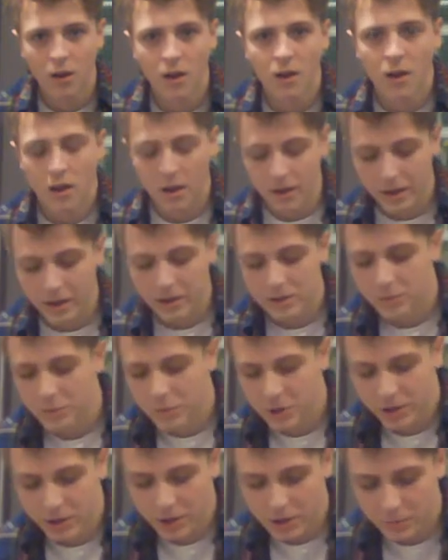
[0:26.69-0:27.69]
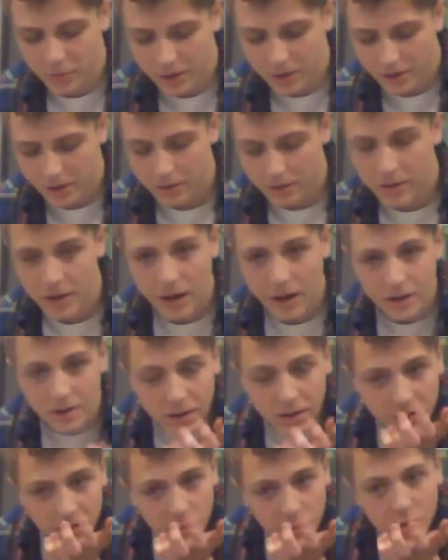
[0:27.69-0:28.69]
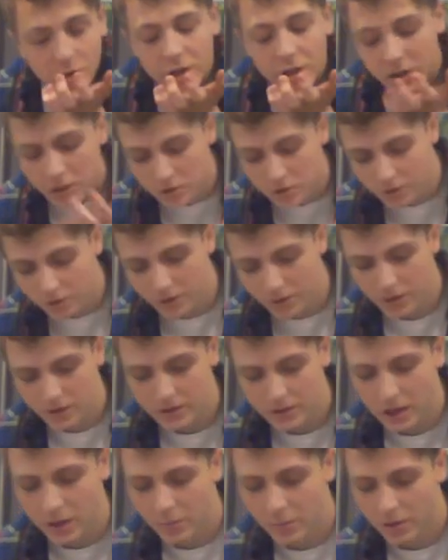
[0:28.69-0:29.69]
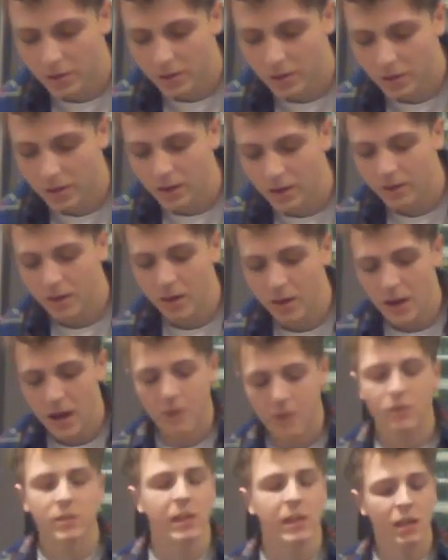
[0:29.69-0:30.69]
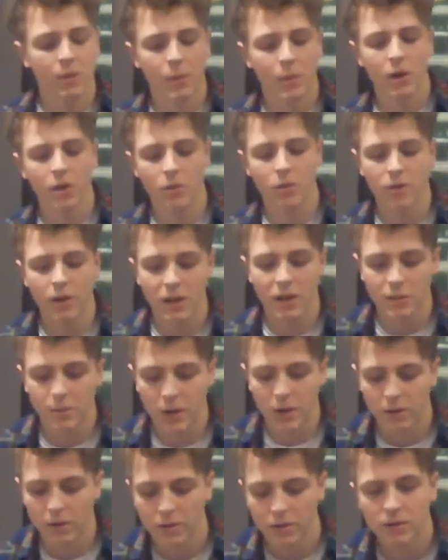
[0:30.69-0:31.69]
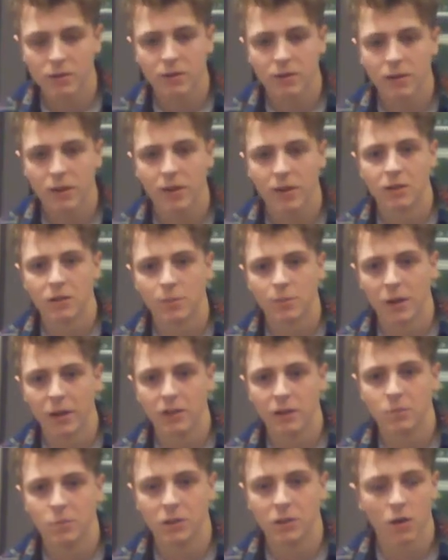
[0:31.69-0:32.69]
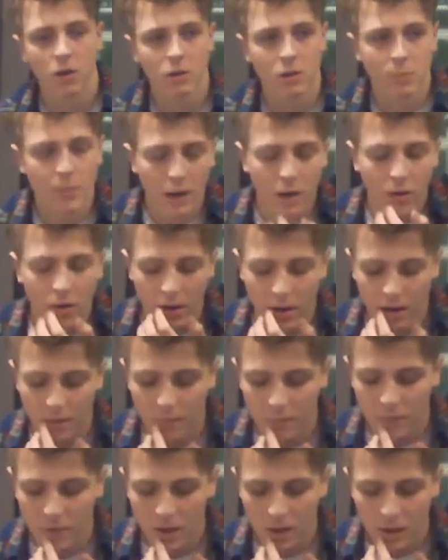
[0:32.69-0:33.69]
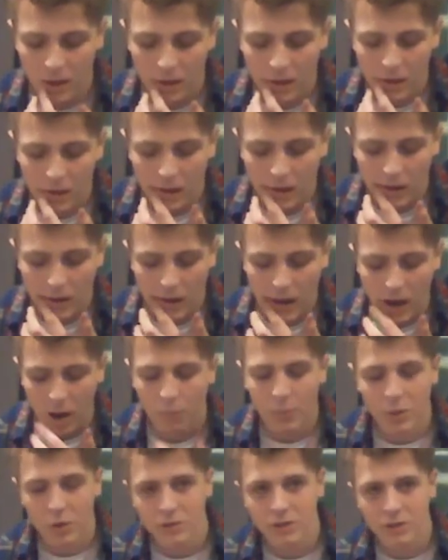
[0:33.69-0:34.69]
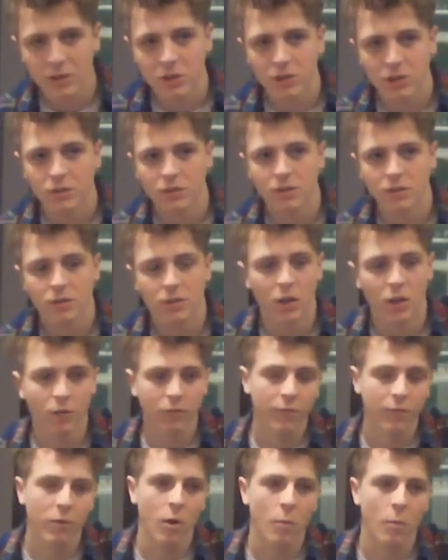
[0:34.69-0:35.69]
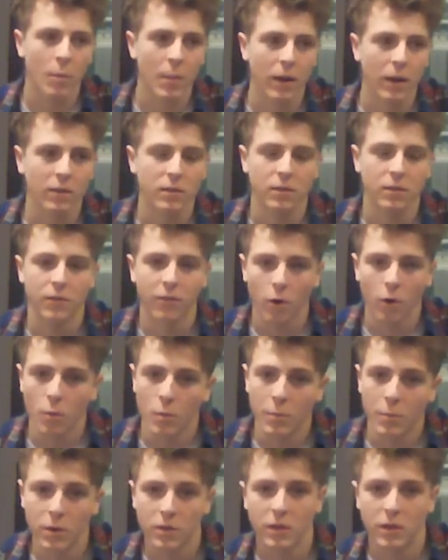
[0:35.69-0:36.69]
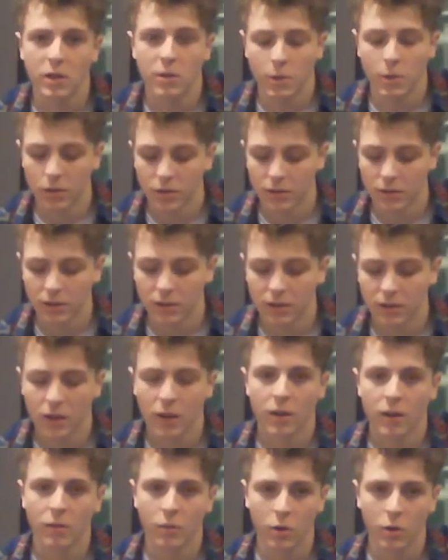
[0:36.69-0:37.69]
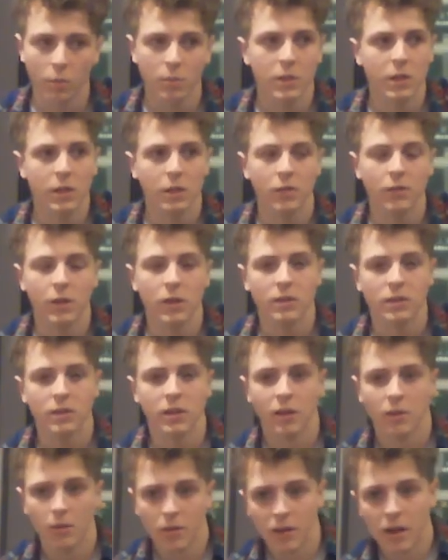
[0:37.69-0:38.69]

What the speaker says: Okay, so I'm just going to explain the idea that we're going to use for the assignment. Having taken my own experience into place, we talked about how musicians, from former bands and former music communities will come to university